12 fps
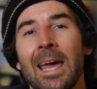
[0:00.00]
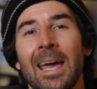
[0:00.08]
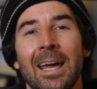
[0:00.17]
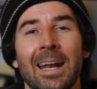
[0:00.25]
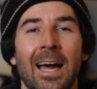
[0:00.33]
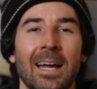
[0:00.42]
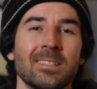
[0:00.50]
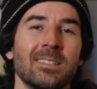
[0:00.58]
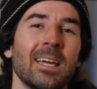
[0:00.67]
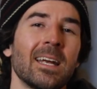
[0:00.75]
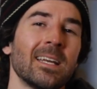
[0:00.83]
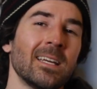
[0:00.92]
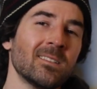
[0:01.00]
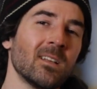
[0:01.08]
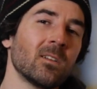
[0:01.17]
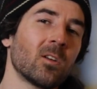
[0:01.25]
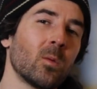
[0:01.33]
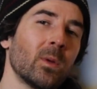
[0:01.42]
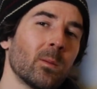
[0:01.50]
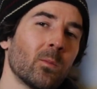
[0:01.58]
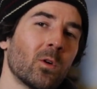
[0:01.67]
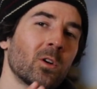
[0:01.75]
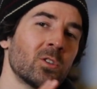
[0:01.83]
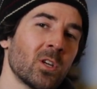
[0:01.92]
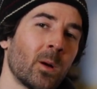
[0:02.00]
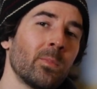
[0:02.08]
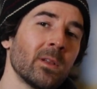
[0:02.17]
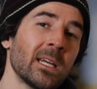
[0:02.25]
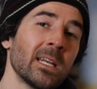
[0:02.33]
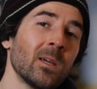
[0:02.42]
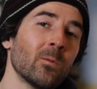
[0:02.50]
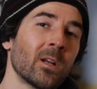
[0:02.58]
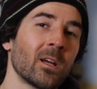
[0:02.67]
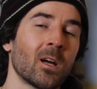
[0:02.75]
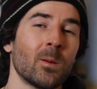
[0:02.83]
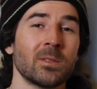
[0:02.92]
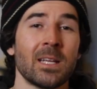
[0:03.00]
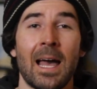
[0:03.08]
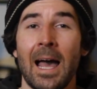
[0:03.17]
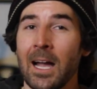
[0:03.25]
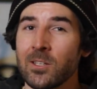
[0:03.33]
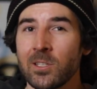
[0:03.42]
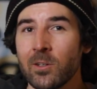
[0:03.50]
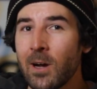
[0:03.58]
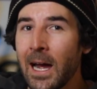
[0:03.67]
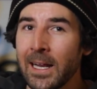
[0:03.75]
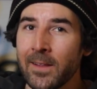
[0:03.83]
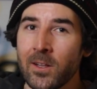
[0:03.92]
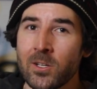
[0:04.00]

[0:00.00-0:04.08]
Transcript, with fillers: and I'd say it is a little bit more jump leaning when it comes to actually riding in